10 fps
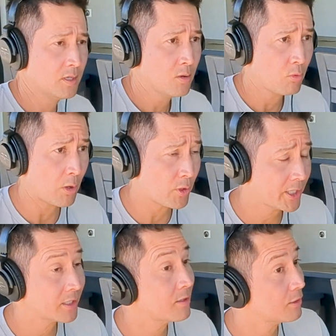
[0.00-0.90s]
Well, I want to
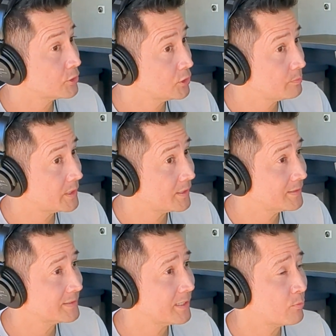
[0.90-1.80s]
acknowledge you
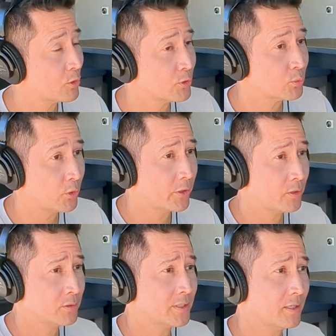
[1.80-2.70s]
because I'm one of those
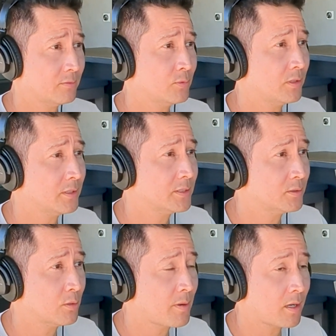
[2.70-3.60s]
weirdos that will listen to a
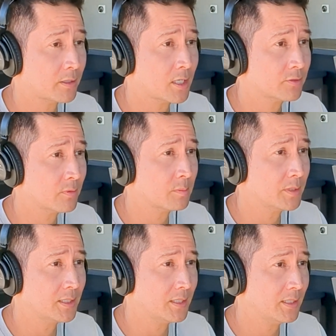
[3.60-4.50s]
podcast from the
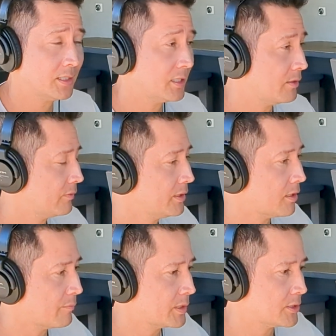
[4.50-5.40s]
beginning. And I've
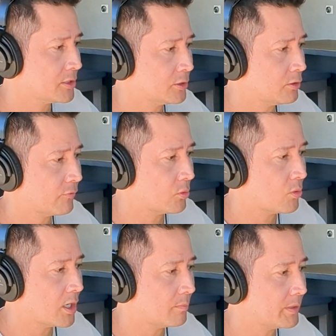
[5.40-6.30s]
been listening to you for a
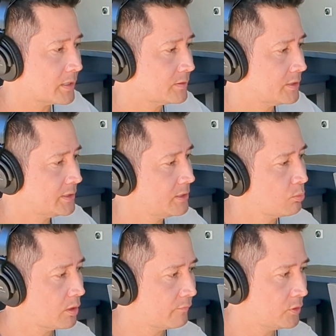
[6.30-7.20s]
while, but to see where
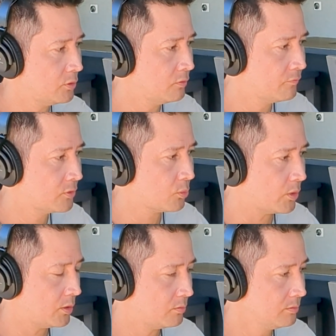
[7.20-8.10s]
you've
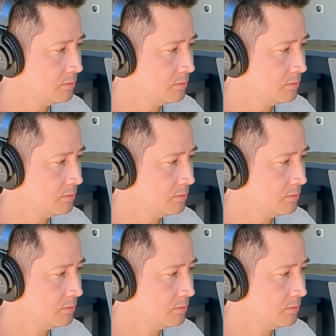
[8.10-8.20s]
grown